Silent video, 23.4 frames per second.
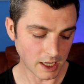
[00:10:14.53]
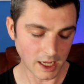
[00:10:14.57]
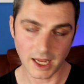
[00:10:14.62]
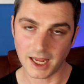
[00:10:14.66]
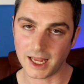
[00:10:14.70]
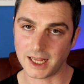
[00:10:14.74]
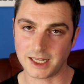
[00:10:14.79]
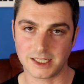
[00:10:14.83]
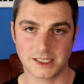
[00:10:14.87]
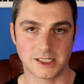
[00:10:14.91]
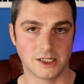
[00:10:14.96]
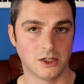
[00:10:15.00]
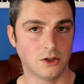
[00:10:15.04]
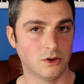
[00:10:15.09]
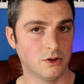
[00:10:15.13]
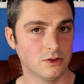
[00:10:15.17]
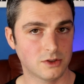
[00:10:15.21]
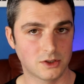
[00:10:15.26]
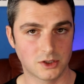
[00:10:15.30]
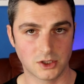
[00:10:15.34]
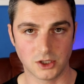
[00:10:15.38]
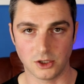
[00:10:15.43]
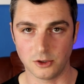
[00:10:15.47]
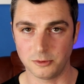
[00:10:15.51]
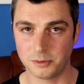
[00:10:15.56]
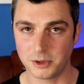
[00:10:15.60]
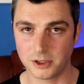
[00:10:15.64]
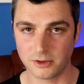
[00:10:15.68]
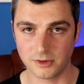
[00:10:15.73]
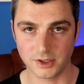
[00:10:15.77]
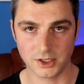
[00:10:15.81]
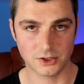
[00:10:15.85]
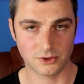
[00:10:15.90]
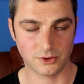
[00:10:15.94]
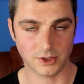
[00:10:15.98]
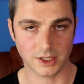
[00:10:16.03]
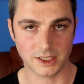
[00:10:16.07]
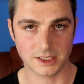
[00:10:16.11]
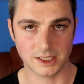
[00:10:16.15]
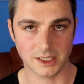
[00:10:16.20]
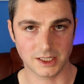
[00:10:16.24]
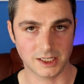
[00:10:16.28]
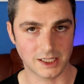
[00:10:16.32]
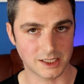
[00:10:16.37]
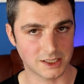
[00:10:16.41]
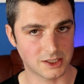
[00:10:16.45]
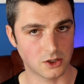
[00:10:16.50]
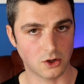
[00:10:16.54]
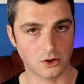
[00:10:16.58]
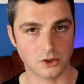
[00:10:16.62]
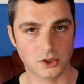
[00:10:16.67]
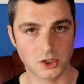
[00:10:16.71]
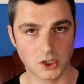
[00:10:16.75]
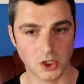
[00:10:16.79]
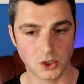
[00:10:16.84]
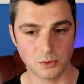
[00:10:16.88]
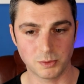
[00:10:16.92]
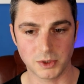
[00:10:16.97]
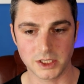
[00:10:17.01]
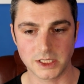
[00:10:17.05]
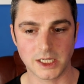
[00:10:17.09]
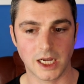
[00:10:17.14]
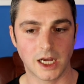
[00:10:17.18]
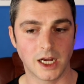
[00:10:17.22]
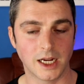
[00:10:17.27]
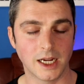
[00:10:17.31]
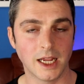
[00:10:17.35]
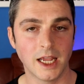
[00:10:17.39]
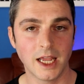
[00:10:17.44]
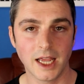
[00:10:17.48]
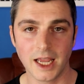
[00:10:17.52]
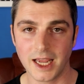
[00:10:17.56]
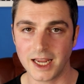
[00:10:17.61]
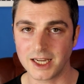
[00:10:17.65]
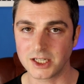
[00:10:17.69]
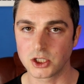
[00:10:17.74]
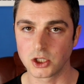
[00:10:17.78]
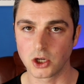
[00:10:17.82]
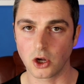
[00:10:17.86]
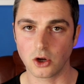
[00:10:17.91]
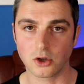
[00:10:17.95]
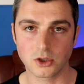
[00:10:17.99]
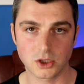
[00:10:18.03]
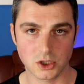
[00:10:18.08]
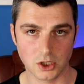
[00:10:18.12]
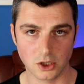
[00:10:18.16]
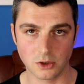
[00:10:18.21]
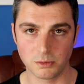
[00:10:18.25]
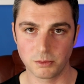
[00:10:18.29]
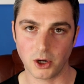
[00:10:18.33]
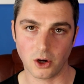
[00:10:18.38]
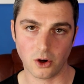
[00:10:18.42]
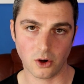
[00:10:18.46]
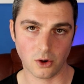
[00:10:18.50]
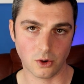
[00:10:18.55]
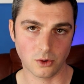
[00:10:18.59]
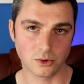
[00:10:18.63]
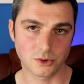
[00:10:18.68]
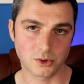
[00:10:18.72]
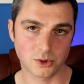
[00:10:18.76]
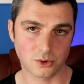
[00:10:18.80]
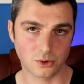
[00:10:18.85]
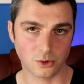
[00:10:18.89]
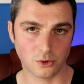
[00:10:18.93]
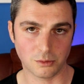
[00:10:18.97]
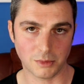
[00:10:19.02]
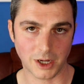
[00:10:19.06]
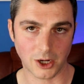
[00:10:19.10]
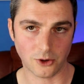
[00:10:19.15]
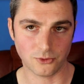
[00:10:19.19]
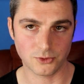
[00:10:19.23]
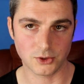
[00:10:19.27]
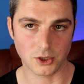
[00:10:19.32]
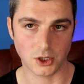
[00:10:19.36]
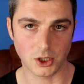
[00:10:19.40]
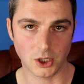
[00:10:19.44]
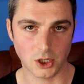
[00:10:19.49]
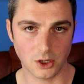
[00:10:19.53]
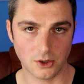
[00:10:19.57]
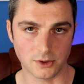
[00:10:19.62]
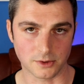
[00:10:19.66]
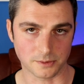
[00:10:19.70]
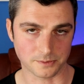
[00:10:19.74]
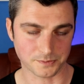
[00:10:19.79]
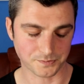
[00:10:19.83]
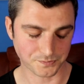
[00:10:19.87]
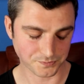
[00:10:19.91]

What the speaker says: It's not super restricted, it's not super tight, it's not super old school mouth to lung.